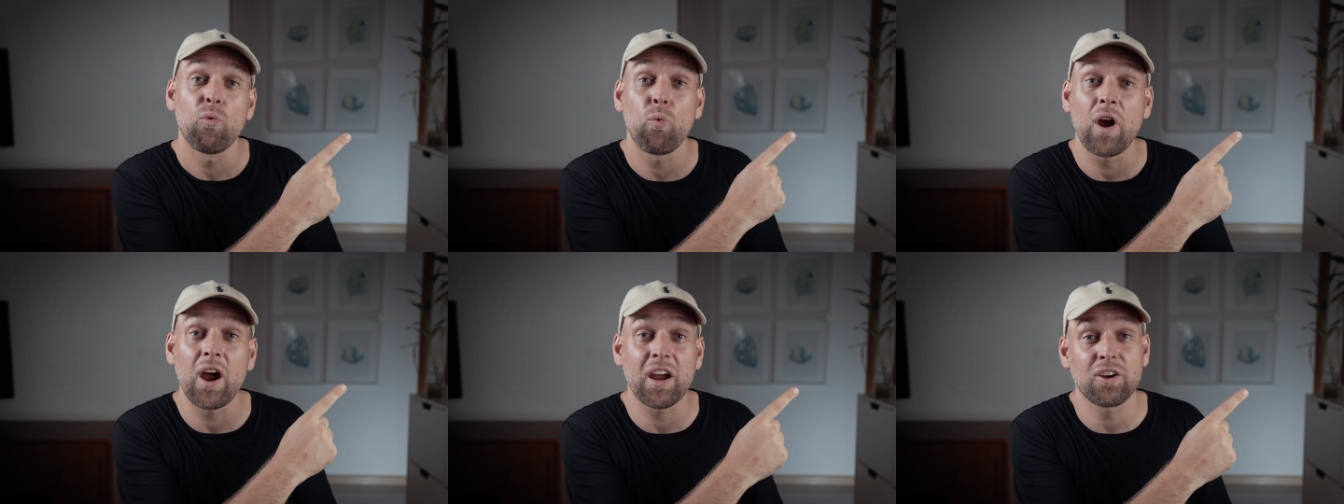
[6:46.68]

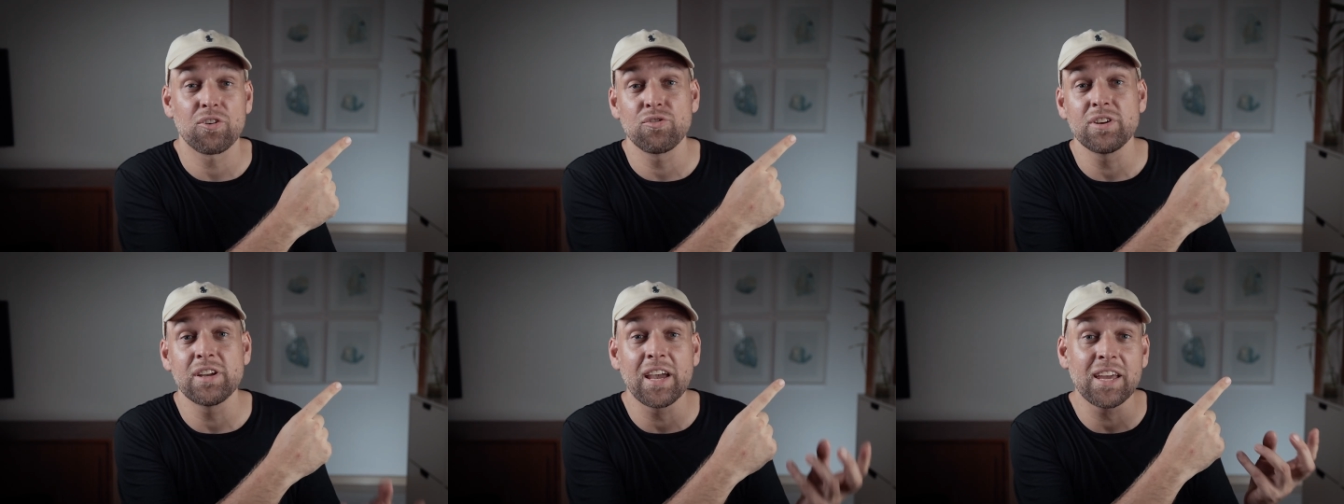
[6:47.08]
where I
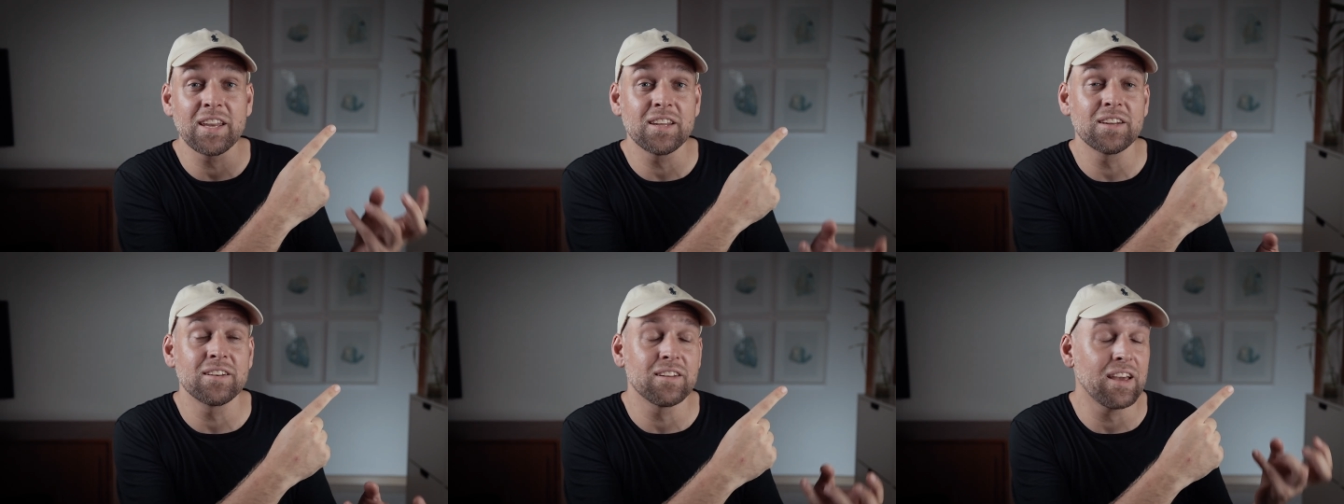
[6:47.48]

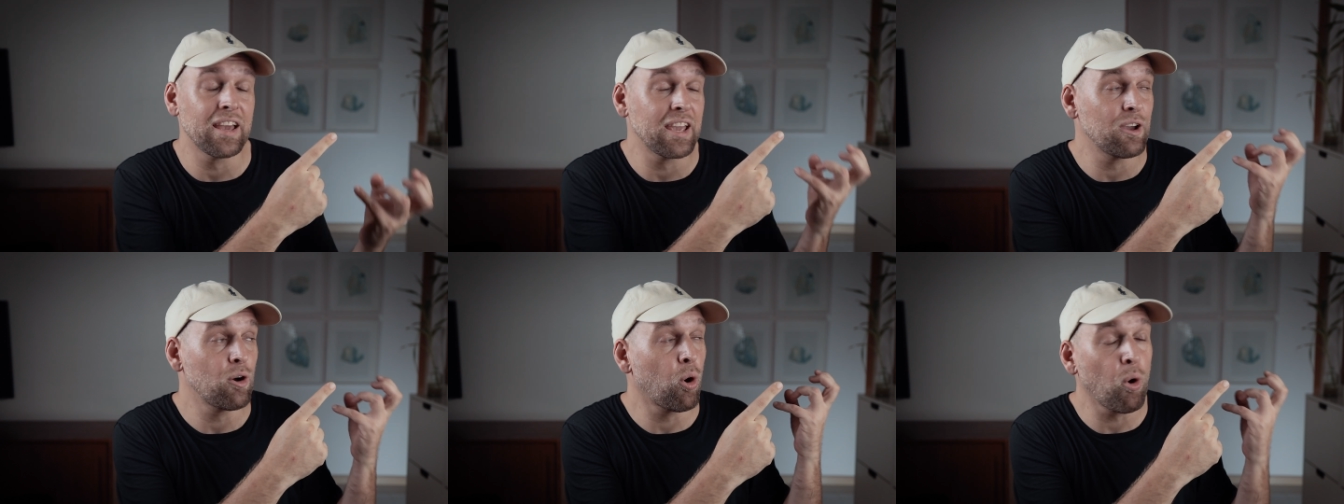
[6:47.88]
created
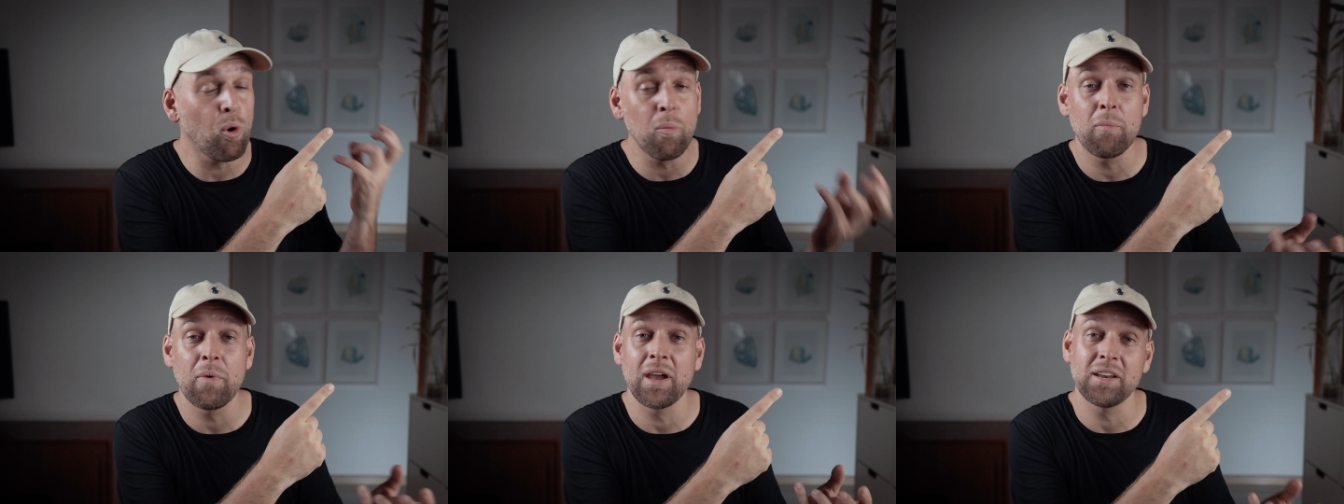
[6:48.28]
a
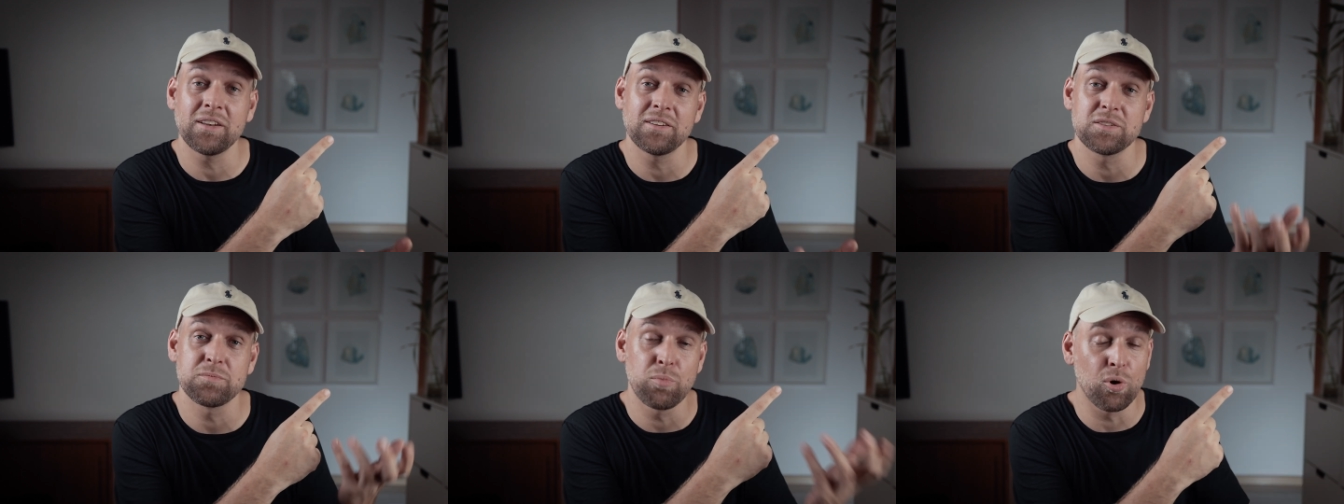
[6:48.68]
homemade
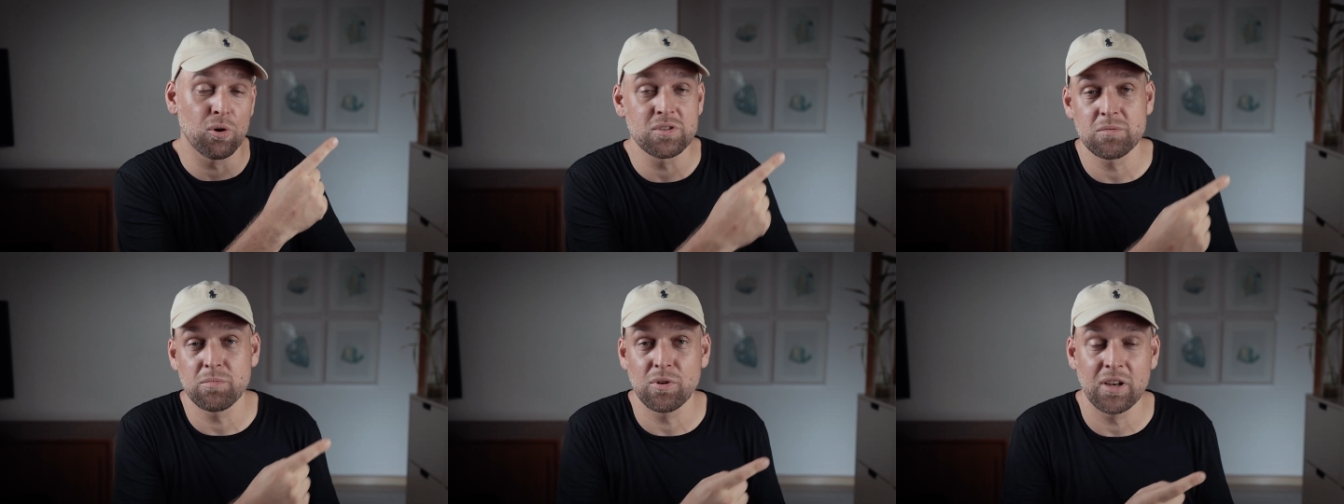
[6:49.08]

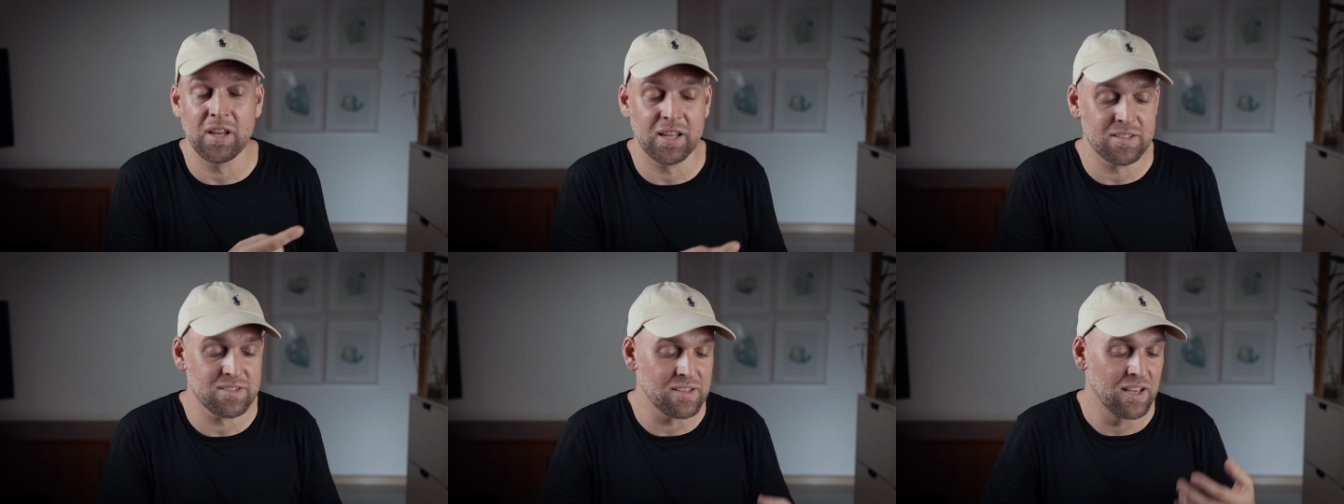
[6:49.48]
disposable
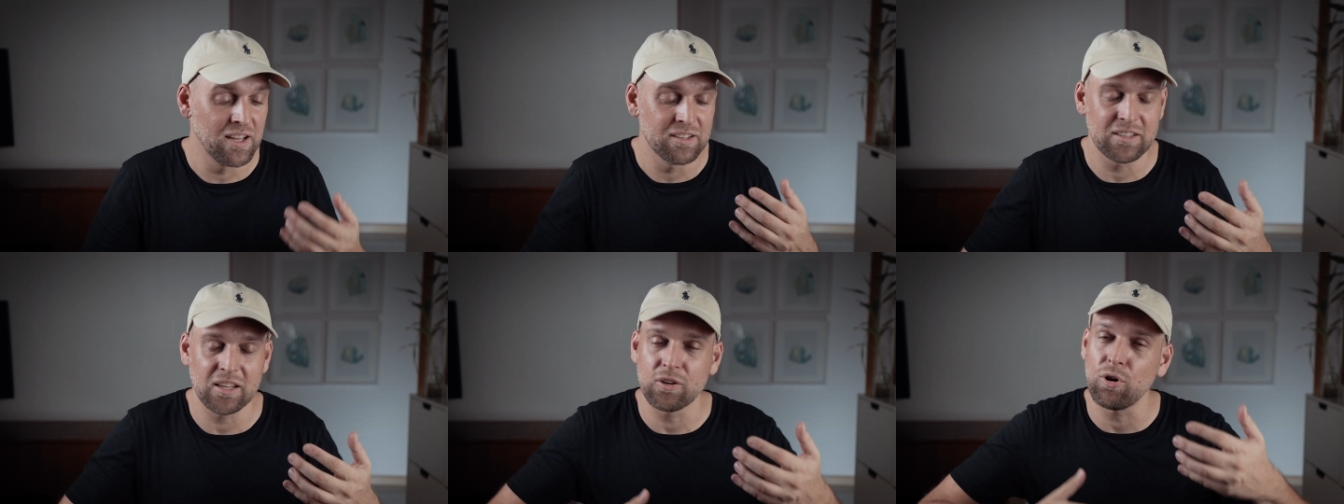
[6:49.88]
lens
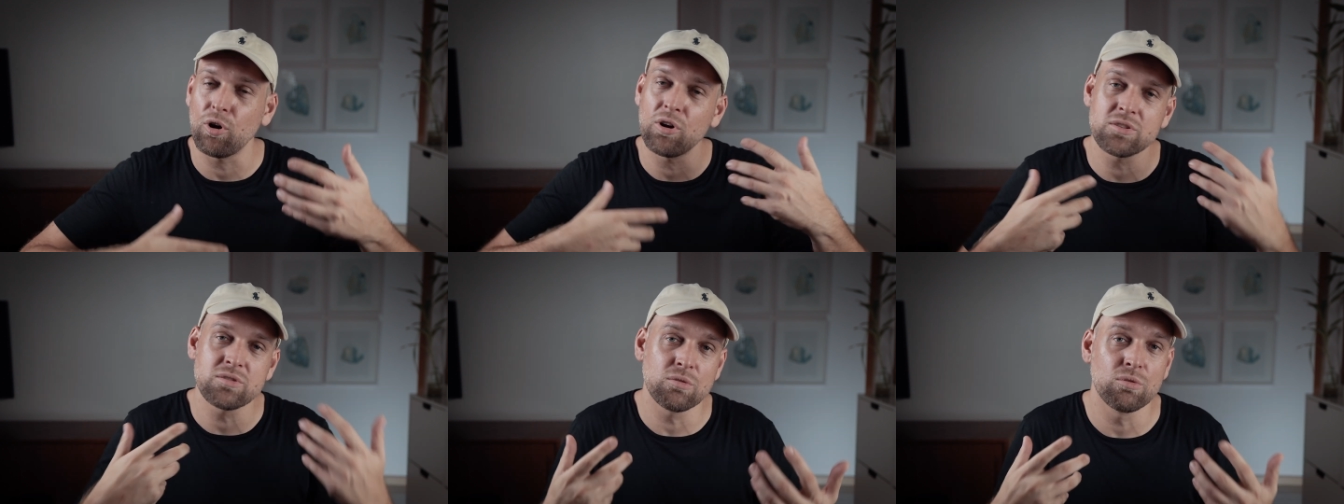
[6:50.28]
that
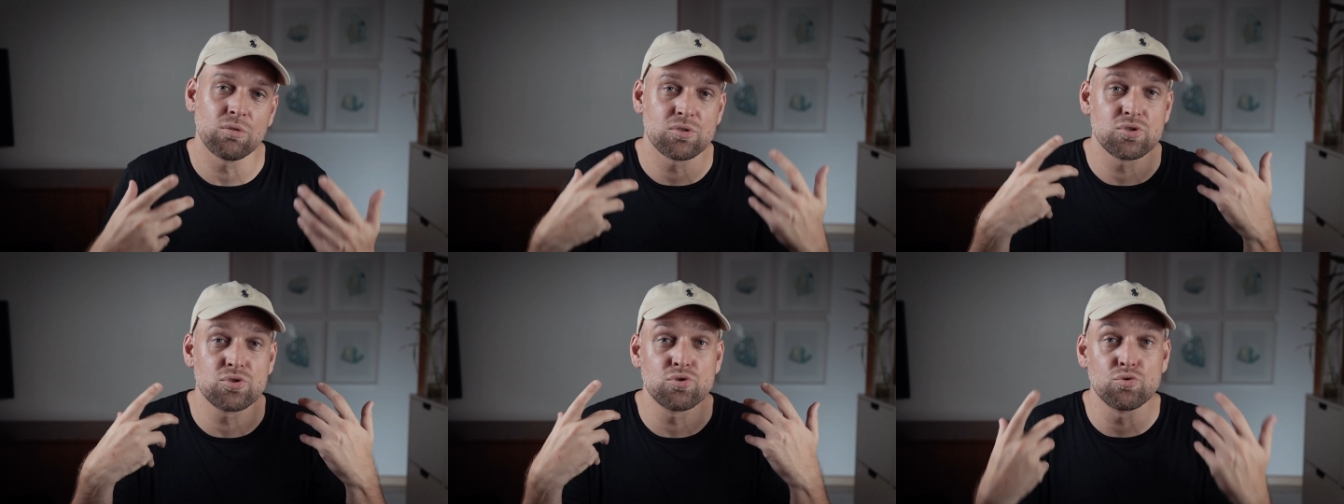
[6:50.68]
also
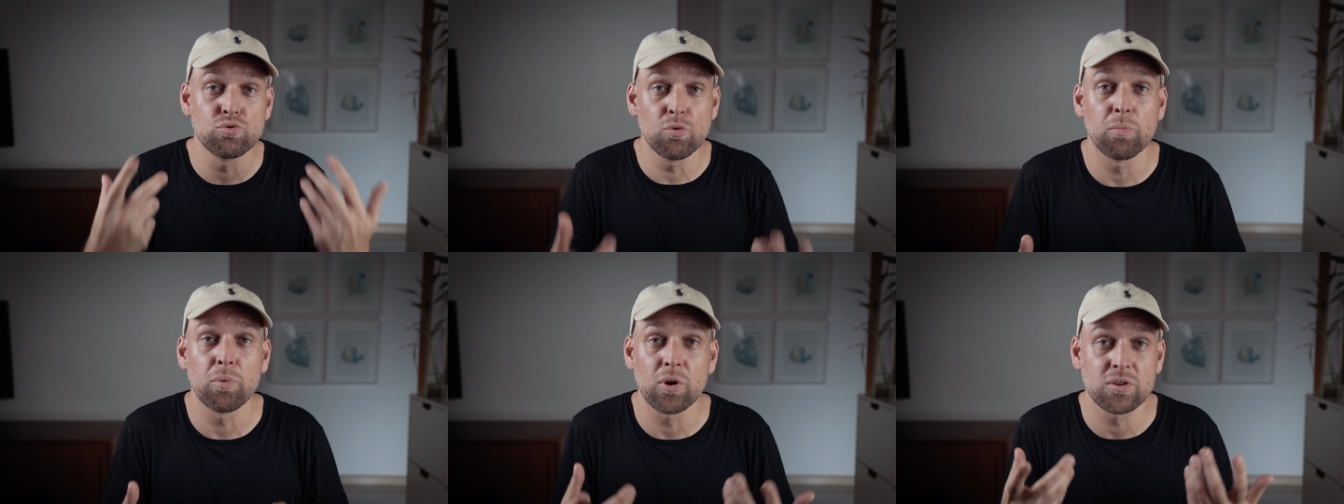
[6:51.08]
looks
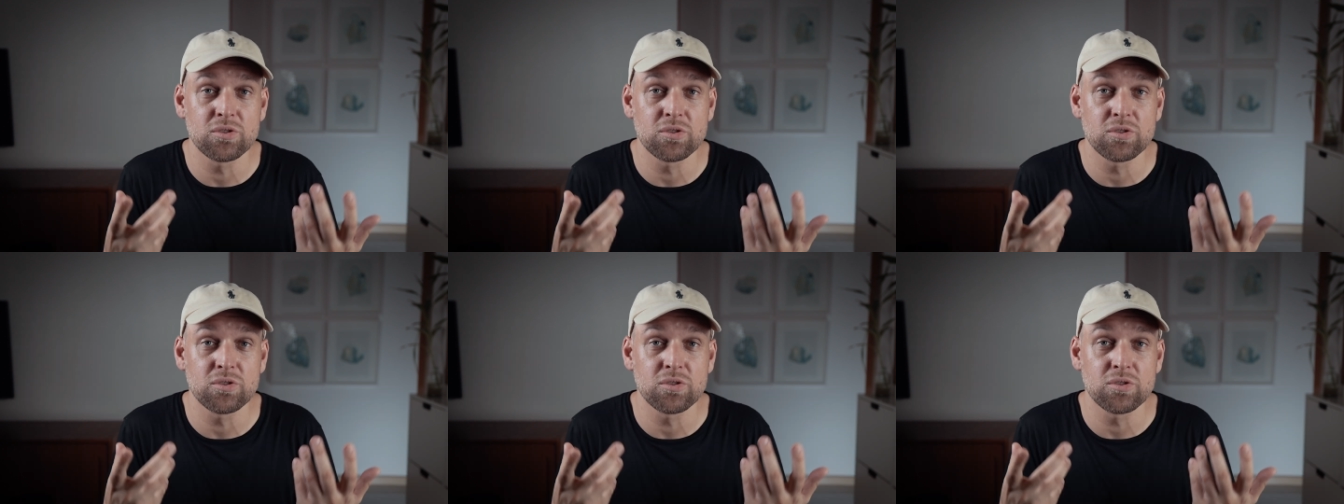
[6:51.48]
super,